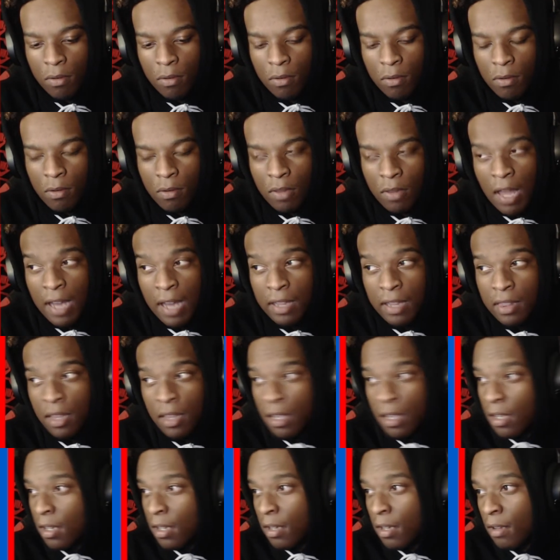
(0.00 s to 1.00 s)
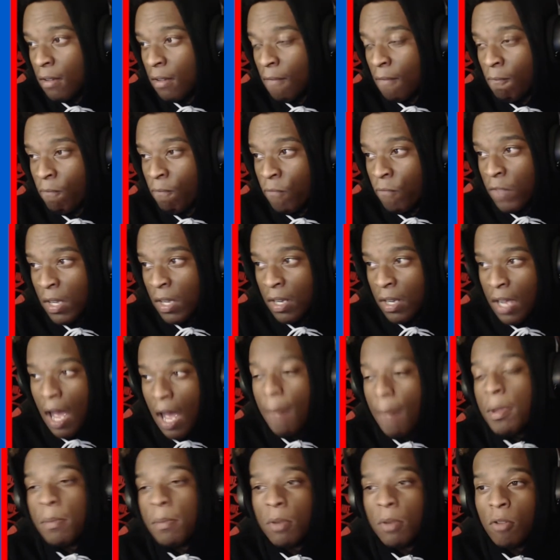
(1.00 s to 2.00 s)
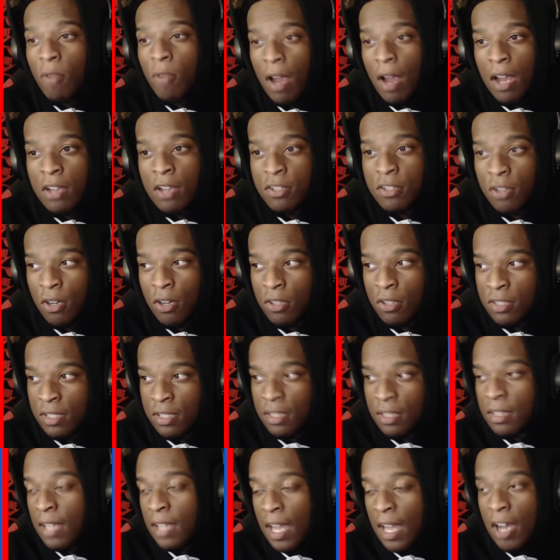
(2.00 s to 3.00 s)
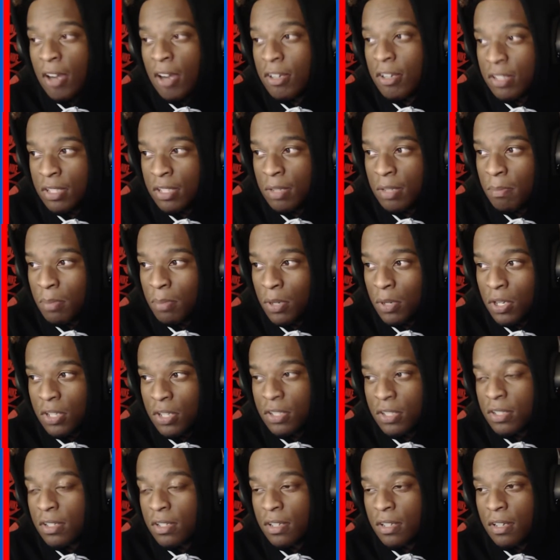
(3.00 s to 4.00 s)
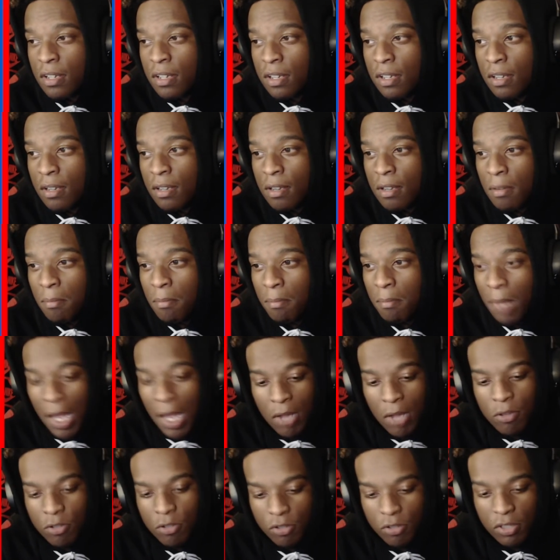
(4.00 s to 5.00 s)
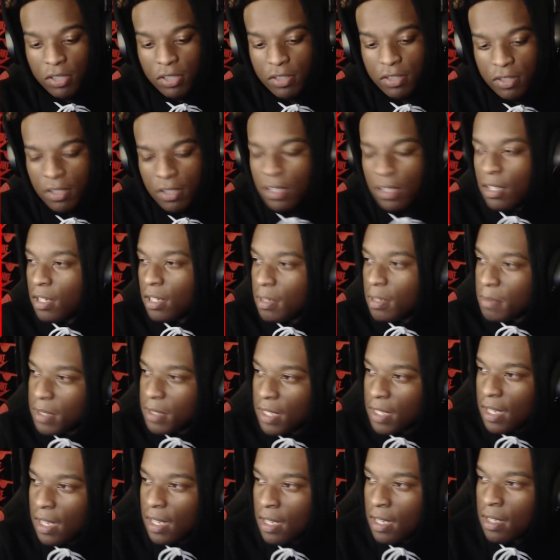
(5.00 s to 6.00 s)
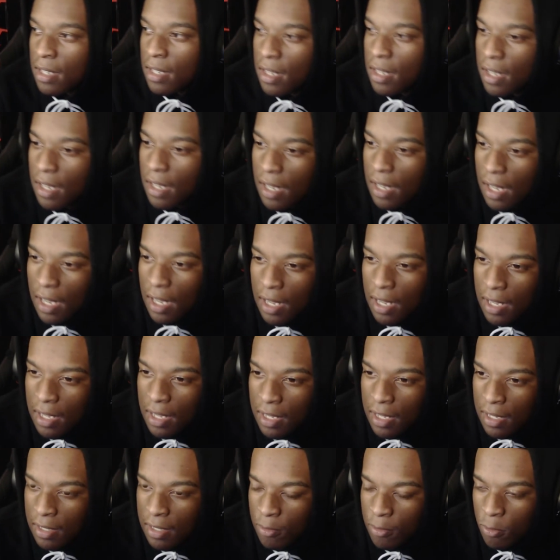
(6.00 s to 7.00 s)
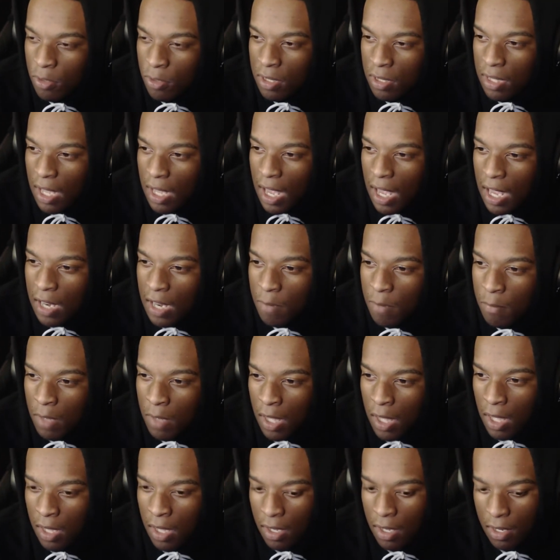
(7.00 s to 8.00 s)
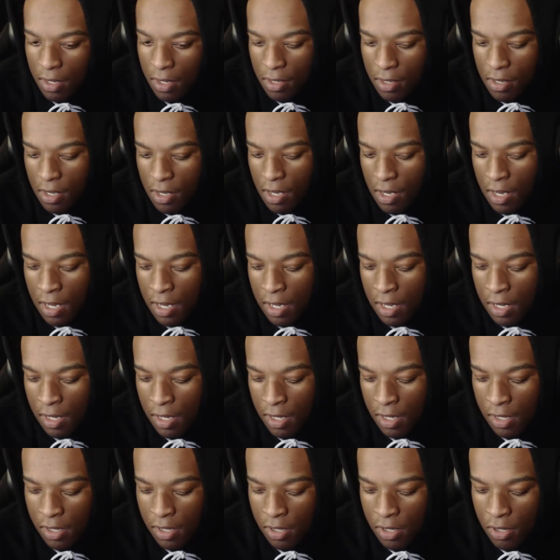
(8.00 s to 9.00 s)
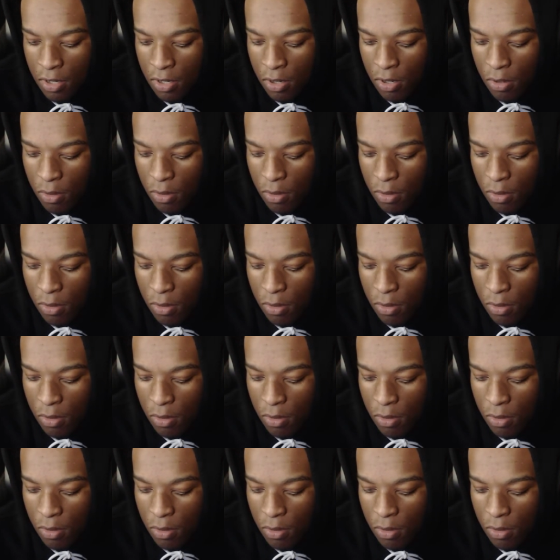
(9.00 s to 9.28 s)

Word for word: like the the comic book writers are there to push boundaries you know what i'm saying and with anime and you know